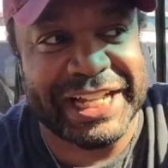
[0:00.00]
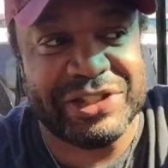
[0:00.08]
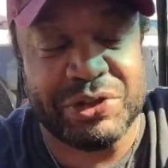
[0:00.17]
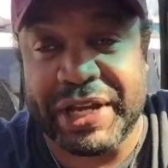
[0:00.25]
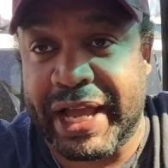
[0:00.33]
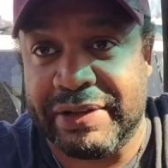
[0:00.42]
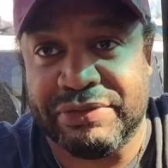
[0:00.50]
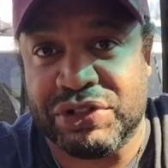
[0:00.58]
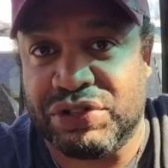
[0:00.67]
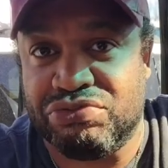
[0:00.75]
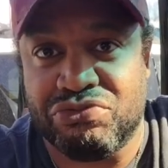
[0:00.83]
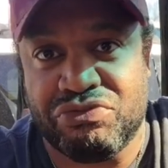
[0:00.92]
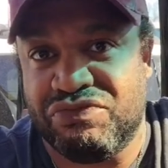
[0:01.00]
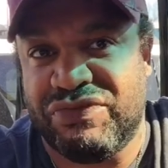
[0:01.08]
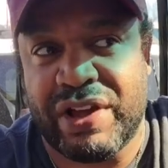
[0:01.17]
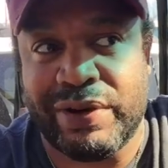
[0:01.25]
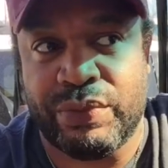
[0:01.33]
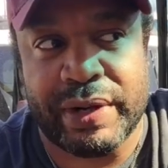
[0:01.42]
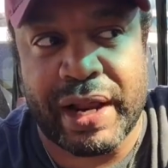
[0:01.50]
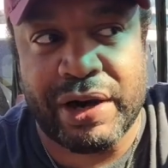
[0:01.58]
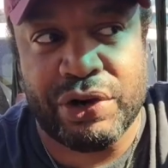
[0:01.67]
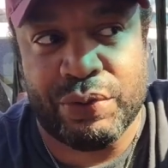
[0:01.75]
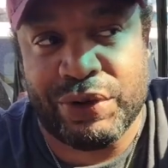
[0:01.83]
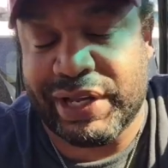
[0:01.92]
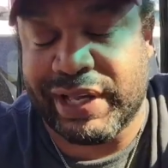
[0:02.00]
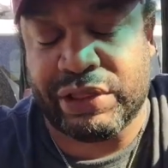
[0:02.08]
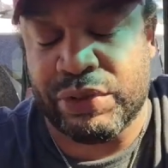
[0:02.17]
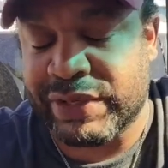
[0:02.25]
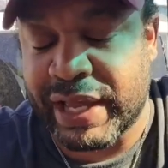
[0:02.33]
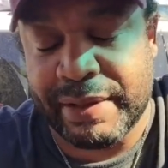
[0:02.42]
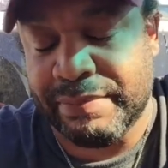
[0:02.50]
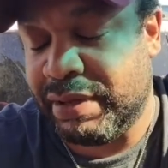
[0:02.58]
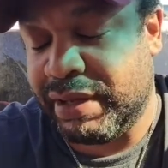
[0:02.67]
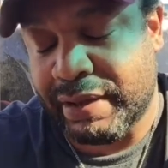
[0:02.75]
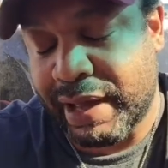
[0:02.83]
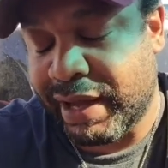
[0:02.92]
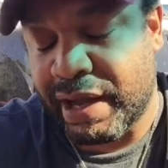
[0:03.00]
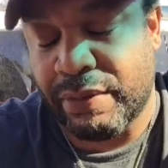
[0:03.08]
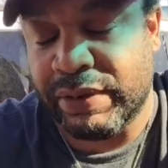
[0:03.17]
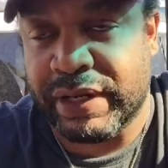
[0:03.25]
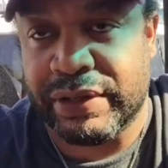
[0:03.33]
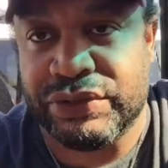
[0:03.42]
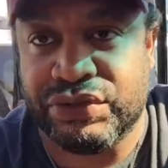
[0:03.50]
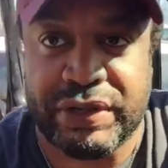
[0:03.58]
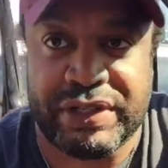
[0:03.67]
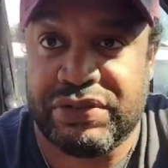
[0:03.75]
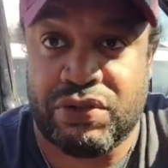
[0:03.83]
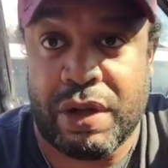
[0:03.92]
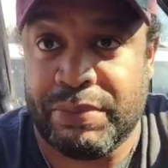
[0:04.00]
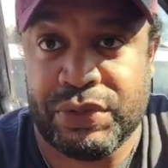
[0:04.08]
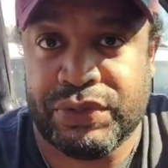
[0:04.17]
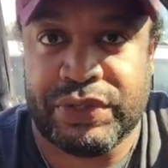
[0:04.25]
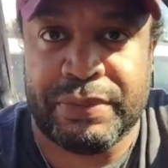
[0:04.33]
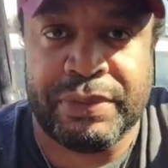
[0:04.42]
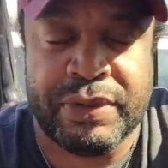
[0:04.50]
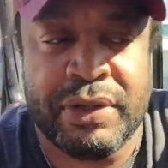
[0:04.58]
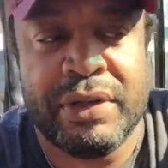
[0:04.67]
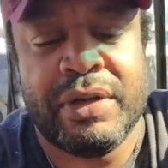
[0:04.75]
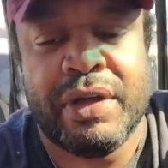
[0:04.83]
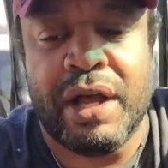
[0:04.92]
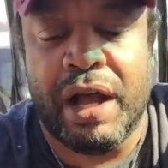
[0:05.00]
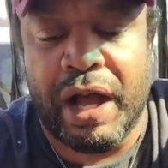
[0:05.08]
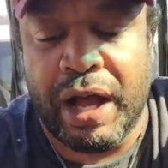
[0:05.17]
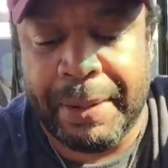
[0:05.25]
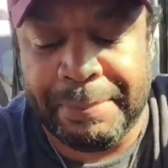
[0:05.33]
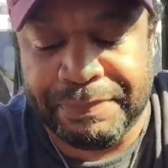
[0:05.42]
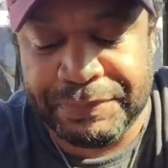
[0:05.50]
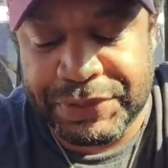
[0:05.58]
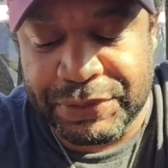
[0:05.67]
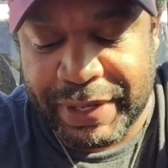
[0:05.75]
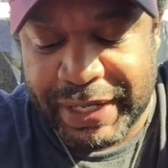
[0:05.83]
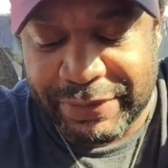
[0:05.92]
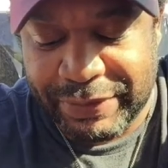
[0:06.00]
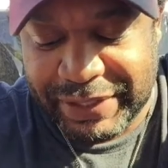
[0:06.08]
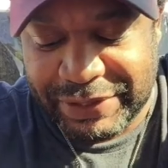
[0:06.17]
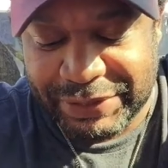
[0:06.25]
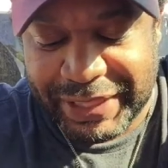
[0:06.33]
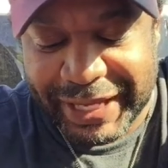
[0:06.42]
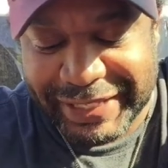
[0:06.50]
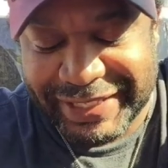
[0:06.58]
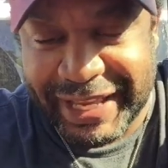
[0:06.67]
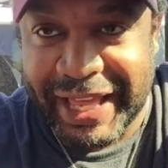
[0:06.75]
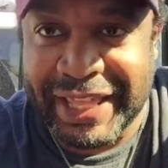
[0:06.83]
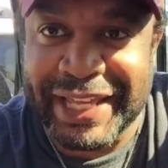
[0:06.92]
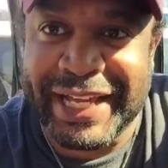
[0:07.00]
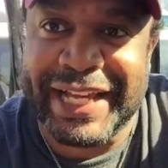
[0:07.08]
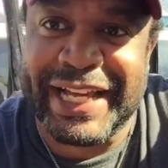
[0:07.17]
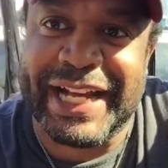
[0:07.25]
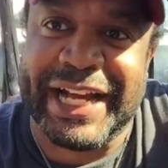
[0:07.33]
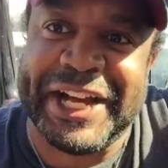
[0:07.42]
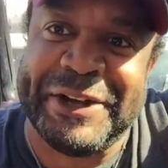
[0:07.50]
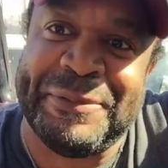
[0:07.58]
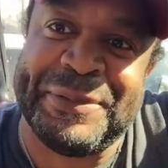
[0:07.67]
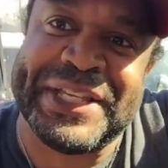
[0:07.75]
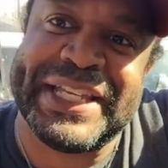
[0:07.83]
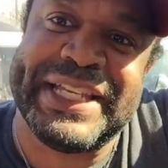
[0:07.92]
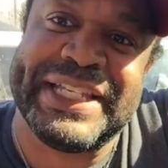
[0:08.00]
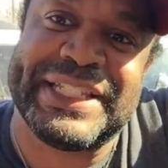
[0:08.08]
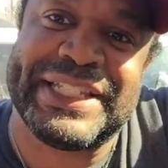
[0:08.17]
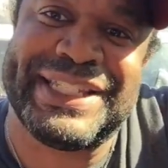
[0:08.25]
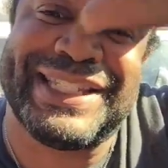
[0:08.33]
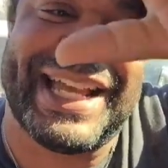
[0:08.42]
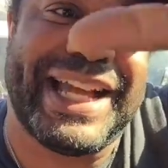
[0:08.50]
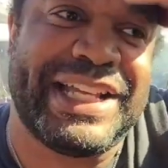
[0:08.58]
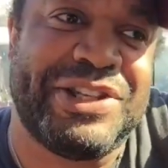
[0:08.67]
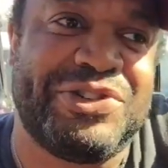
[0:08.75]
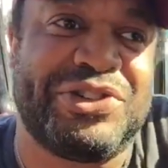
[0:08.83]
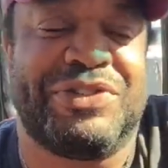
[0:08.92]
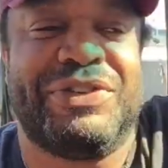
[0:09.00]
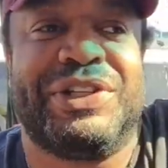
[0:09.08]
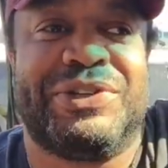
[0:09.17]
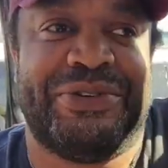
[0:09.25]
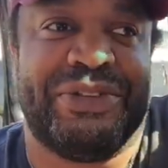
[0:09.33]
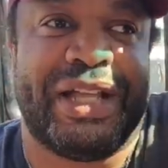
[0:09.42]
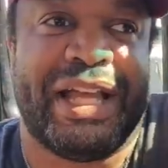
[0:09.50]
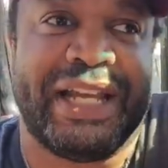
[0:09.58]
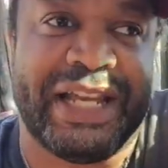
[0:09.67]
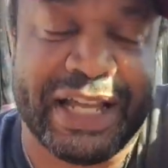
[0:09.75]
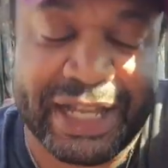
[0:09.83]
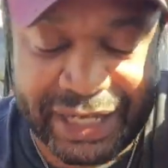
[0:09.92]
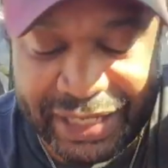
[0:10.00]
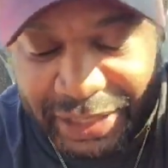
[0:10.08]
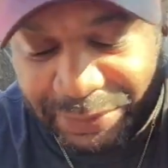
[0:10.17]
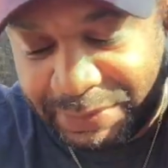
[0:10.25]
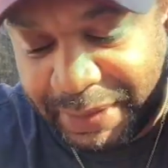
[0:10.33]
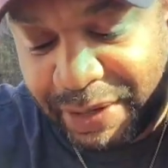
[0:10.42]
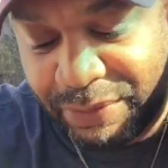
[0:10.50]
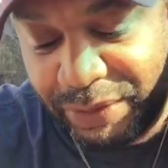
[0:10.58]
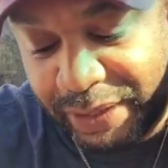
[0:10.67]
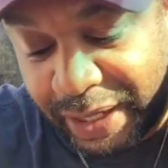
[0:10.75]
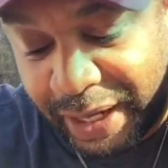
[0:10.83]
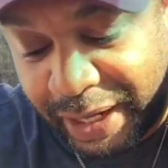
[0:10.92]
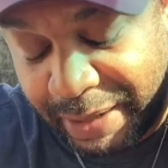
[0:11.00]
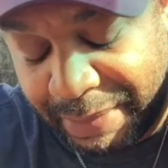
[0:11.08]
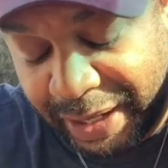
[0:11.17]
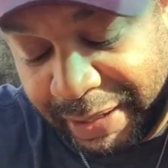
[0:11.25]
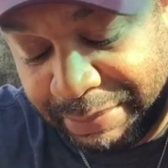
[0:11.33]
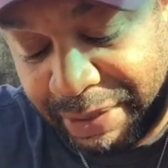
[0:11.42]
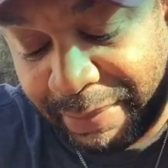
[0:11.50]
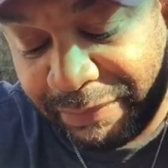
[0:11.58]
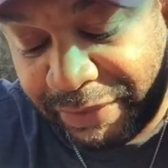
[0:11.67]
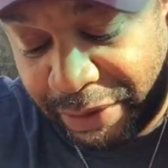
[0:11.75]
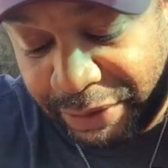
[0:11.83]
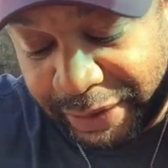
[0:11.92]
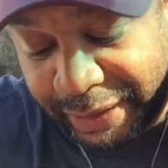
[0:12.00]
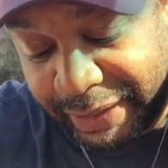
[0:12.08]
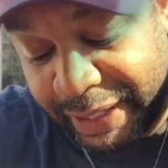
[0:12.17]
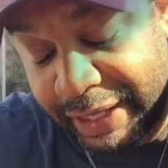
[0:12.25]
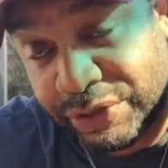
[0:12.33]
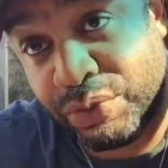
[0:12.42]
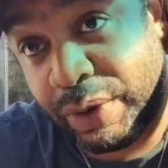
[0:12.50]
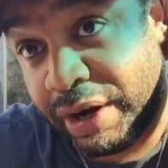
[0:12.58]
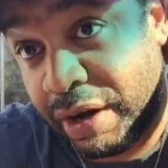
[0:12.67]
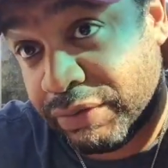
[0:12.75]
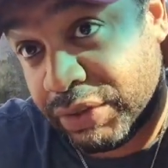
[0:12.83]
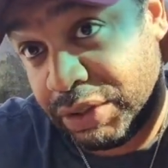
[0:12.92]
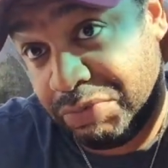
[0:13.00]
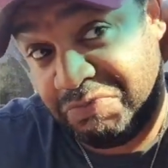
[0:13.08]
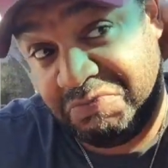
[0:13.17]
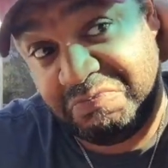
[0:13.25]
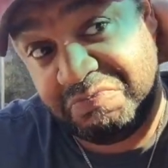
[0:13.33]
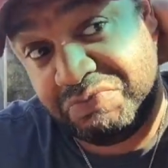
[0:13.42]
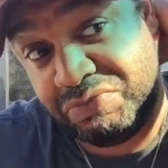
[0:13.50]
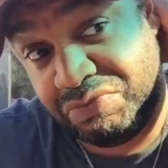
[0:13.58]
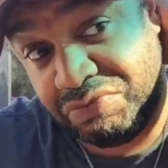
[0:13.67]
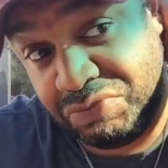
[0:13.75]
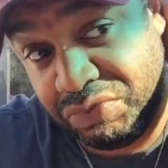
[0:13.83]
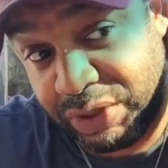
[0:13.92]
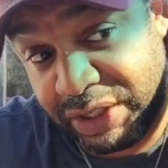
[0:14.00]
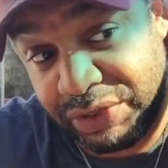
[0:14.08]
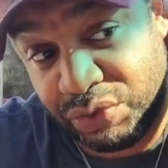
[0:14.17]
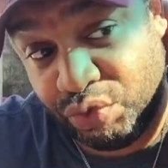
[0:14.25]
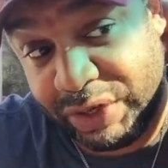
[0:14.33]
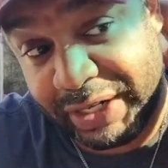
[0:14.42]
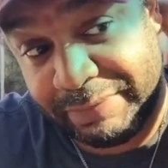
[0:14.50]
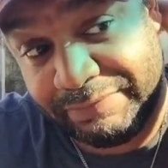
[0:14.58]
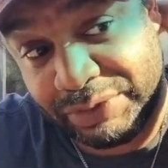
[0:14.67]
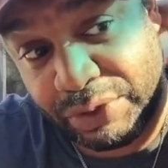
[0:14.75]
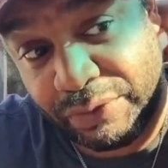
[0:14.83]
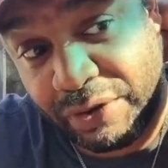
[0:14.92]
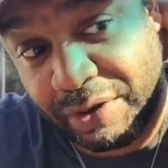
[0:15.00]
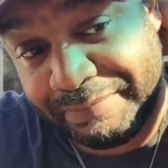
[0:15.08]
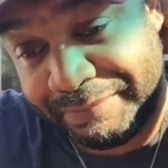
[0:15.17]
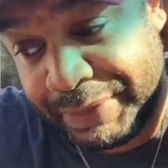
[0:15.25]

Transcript: So yeah, just find one. I don't know where you get those at, but I got one down the street, so I'm using them. So anyway, so thanks, Seth. He is usually really cool and helps me out when I am dumbfounded, and that is quite often with this rig so far.